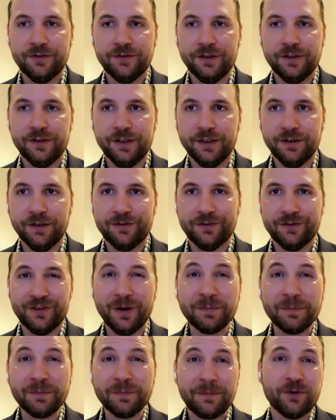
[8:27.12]
is
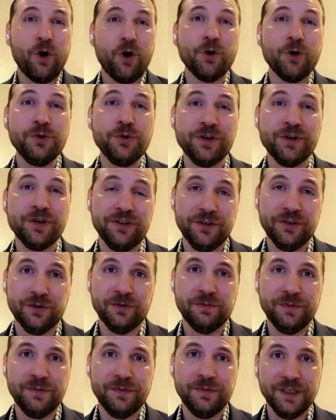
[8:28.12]
sometimes all you can do
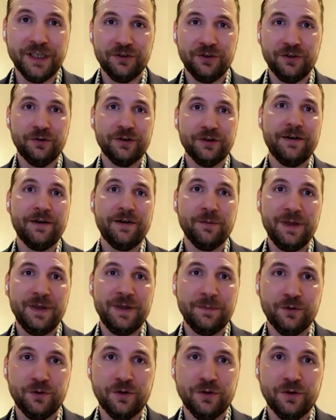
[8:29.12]
because you don't have the
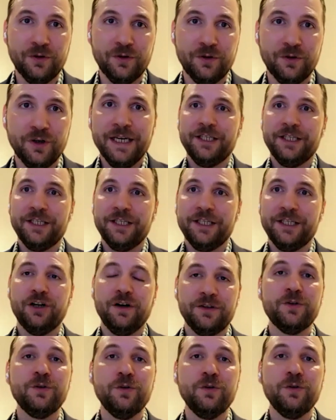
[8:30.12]
people, you don't have the
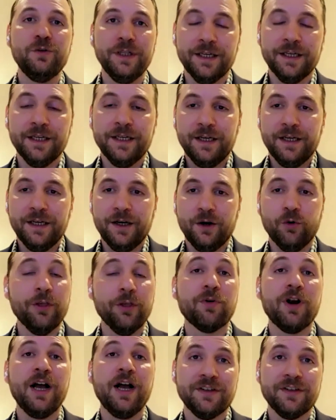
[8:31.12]
tooling or the
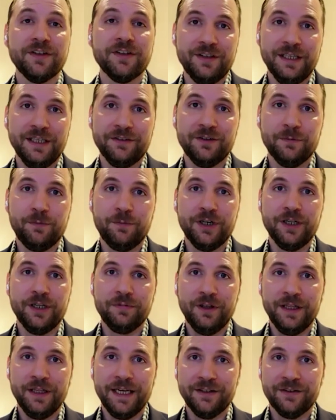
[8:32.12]
processes to put in
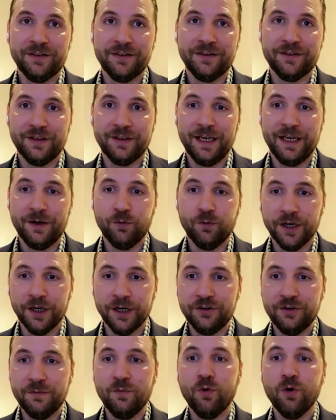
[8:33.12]
place to say, we're going to do
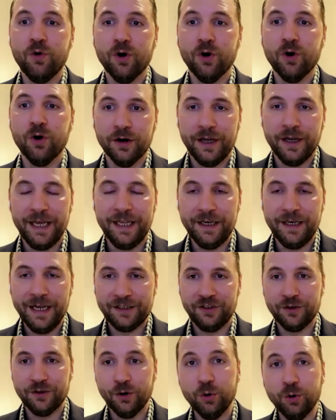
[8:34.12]
more and actually
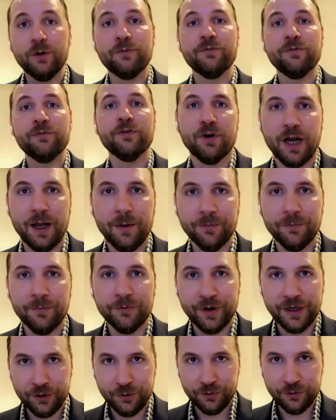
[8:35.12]
go look for problems, right?
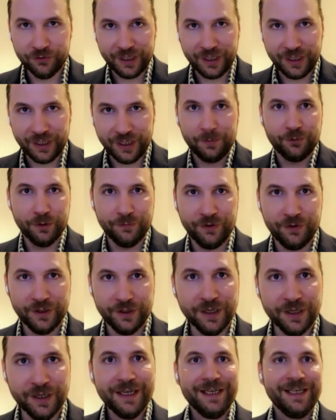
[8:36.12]
You set up sort of
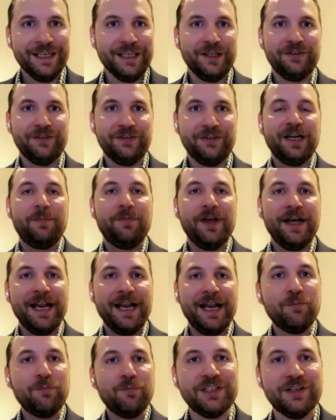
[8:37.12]
you set up that
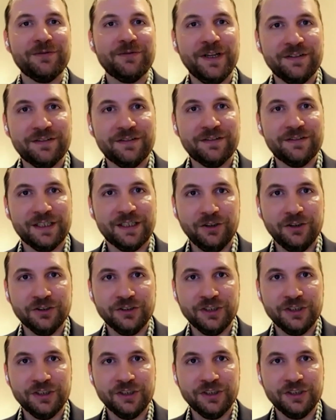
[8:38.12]
endpoint defense
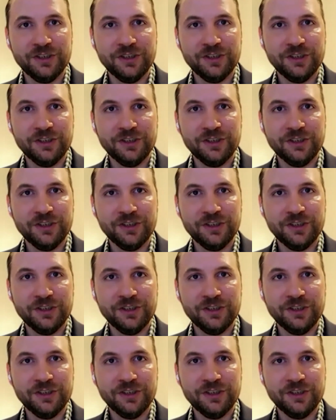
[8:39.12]
technology,